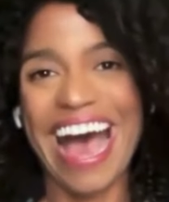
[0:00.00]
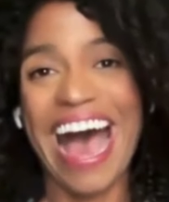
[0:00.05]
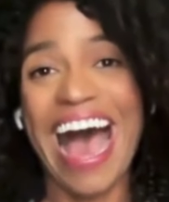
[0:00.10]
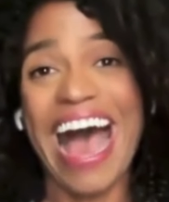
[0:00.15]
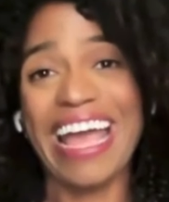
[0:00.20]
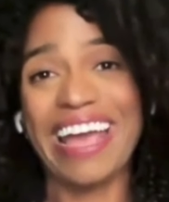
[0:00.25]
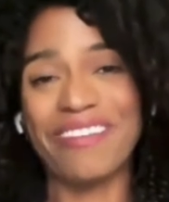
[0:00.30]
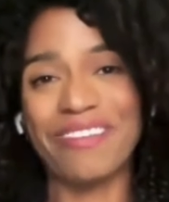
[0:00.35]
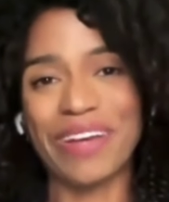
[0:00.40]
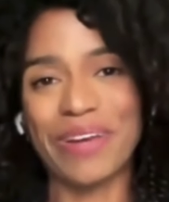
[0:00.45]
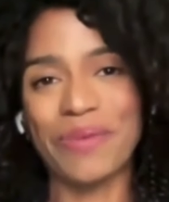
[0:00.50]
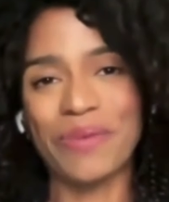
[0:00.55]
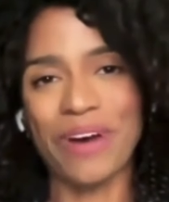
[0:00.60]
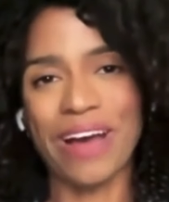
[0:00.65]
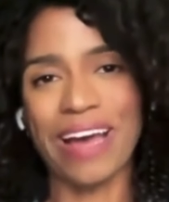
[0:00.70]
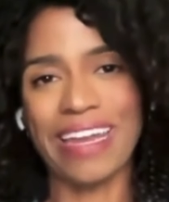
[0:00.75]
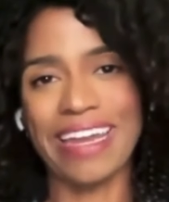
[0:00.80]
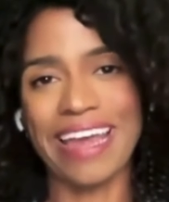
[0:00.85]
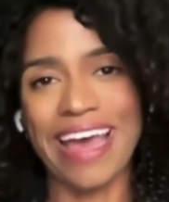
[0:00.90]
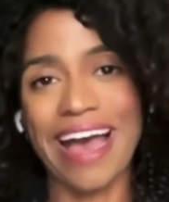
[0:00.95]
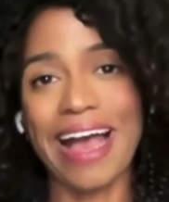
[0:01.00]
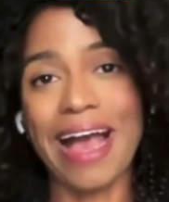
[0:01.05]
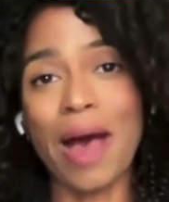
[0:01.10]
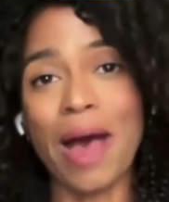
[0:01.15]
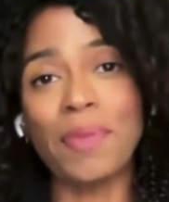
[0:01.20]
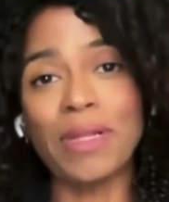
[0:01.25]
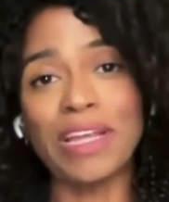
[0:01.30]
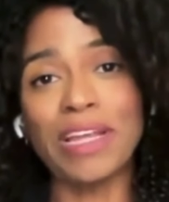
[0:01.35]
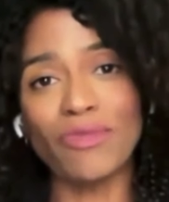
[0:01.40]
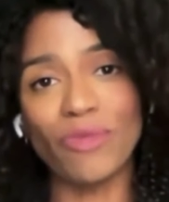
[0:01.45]
Hi, everyone. A
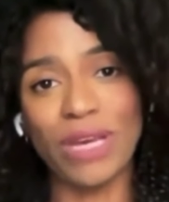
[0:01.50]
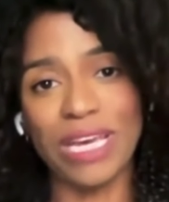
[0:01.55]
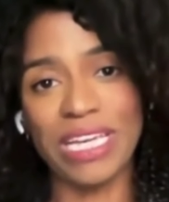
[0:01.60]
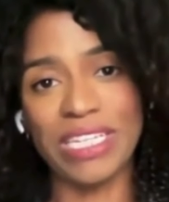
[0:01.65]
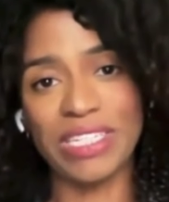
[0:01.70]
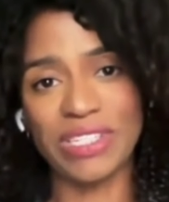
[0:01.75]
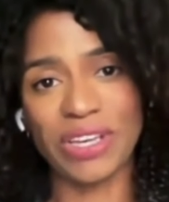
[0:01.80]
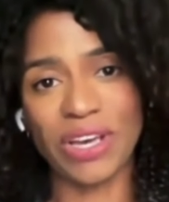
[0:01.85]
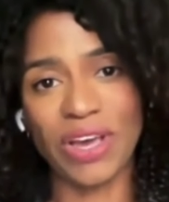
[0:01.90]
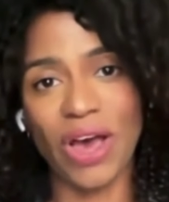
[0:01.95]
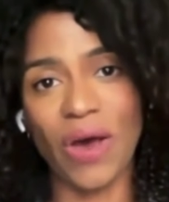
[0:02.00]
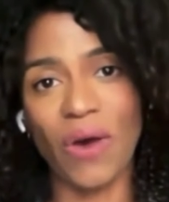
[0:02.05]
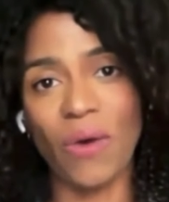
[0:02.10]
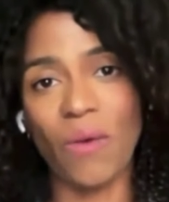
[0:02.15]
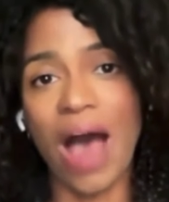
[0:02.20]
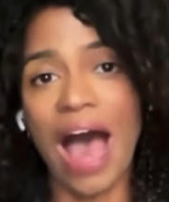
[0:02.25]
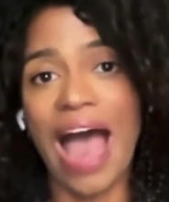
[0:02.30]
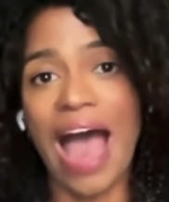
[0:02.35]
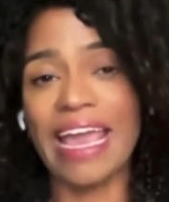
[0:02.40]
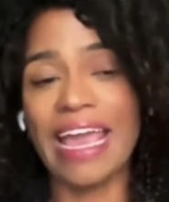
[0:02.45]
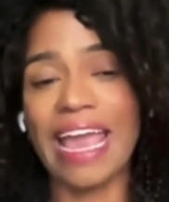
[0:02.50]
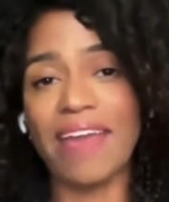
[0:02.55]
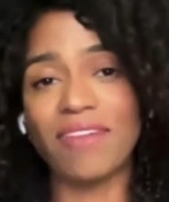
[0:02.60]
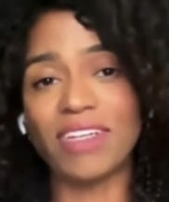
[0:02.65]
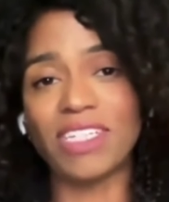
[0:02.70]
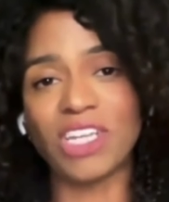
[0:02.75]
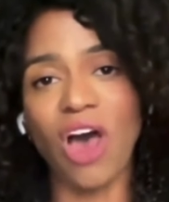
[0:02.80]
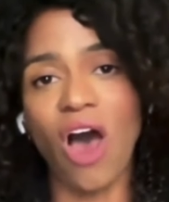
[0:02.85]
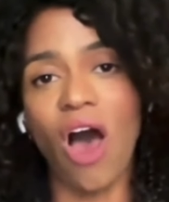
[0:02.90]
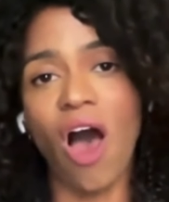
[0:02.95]
couple of weeks ago, I
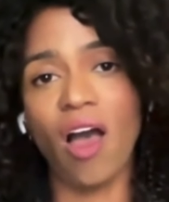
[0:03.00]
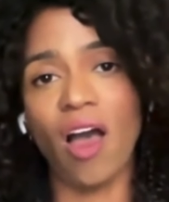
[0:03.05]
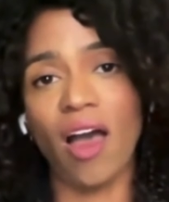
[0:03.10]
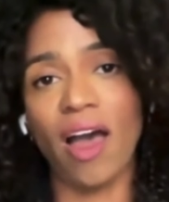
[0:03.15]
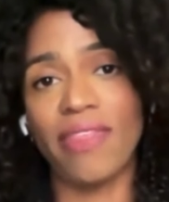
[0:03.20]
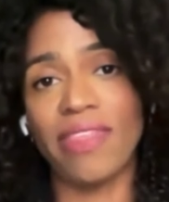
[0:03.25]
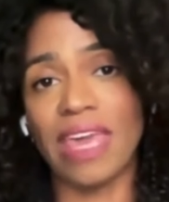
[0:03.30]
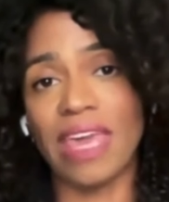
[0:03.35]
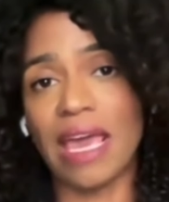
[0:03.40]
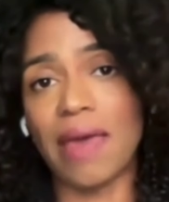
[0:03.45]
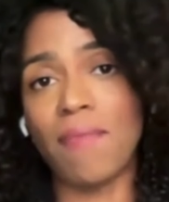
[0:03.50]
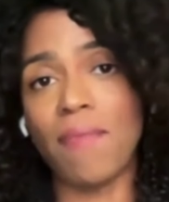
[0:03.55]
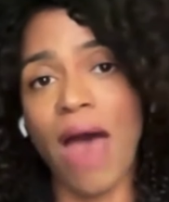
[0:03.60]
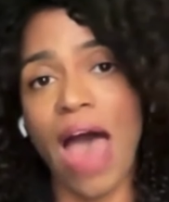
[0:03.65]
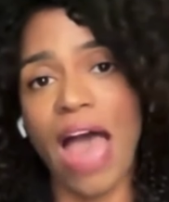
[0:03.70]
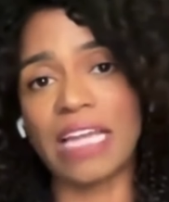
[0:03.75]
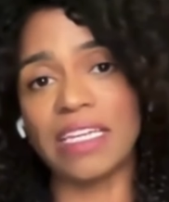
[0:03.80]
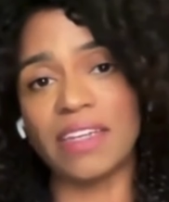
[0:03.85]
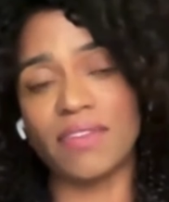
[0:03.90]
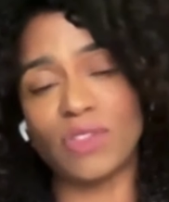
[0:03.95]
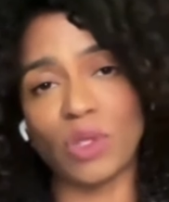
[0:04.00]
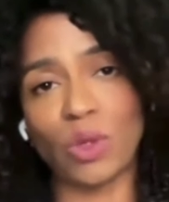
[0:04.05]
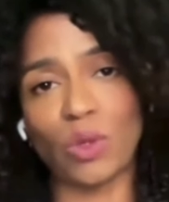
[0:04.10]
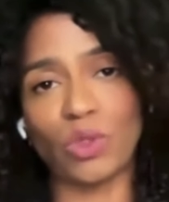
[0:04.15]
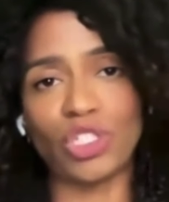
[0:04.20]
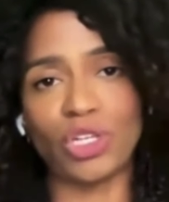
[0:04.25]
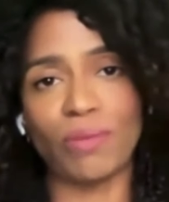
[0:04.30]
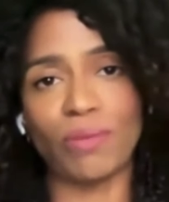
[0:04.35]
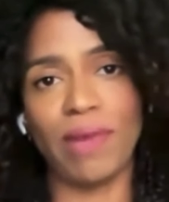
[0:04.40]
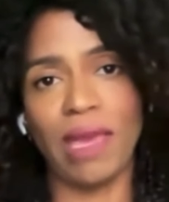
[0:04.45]
gave a talk on the impact of
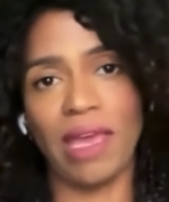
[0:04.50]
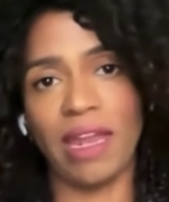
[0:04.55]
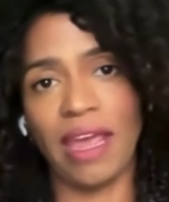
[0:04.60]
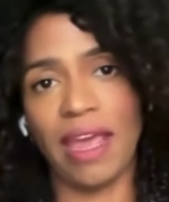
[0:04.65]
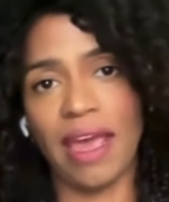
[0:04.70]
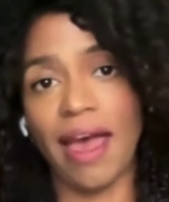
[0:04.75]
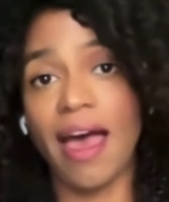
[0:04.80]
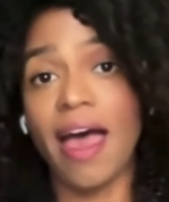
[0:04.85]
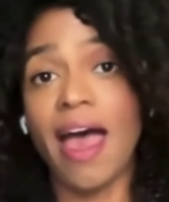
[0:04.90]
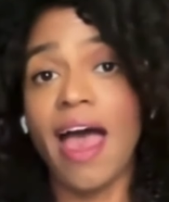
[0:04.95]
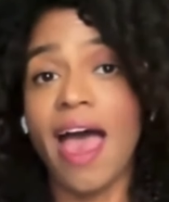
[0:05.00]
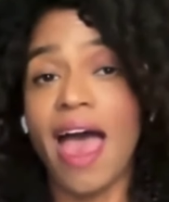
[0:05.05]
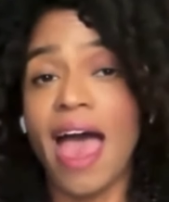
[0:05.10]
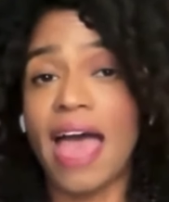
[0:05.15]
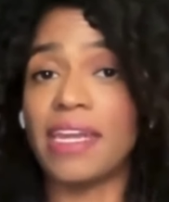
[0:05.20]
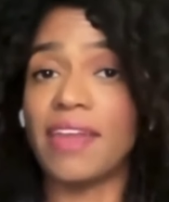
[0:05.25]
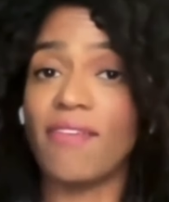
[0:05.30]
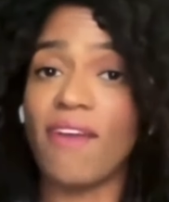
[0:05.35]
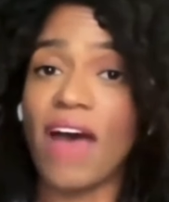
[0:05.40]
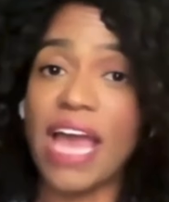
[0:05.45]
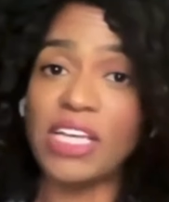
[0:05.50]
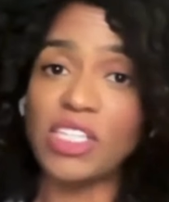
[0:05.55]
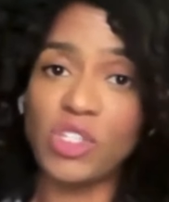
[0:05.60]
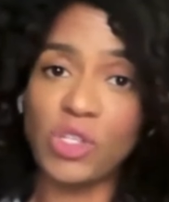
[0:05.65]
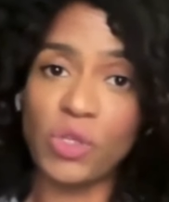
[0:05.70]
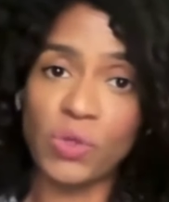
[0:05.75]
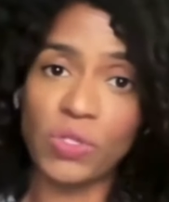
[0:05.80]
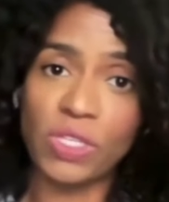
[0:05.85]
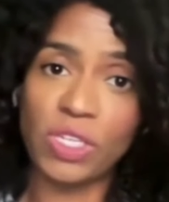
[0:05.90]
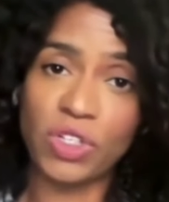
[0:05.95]
social media and
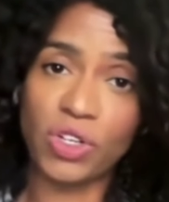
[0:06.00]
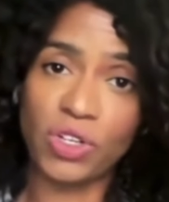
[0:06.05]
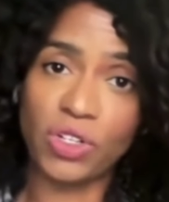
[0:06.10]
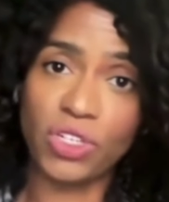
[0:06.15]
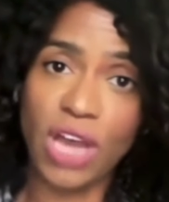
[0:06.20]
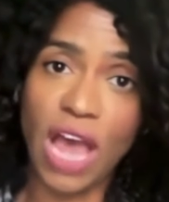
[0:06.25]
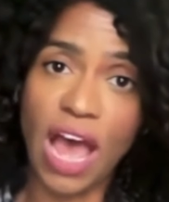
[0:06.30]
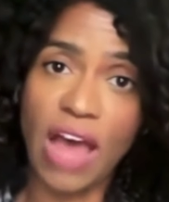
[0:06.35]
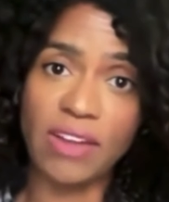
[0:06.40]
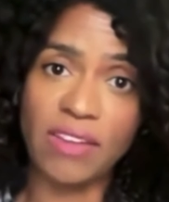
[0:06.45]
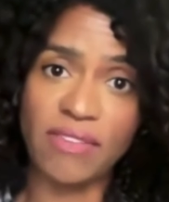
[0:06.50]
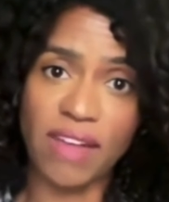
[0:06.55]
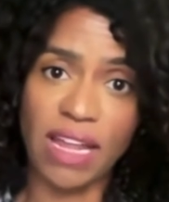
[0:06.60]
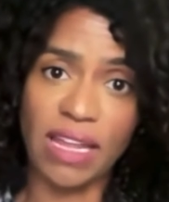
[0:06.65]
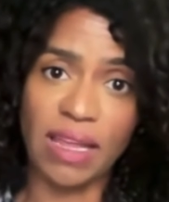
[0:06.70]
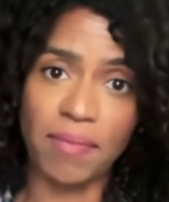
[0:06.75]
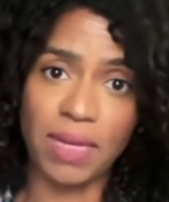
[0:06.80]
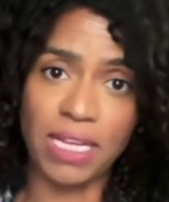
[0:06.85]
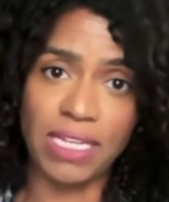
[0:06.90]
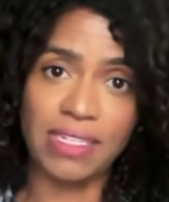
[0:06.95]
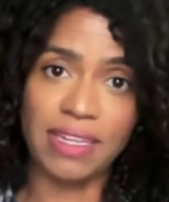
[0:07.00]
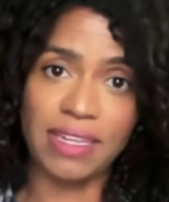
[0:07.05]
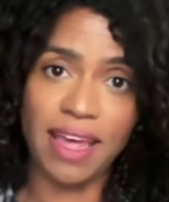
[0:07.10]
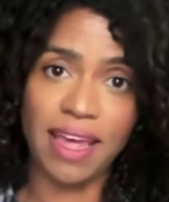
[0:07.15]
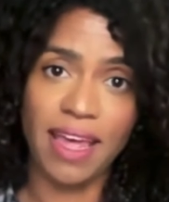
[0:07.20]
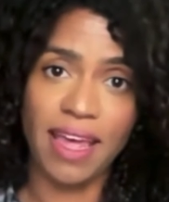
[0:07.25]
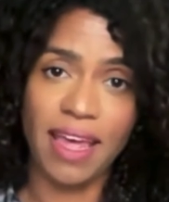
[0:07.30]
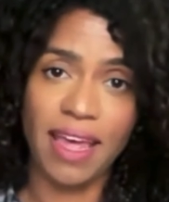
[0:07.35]
device usage on child development.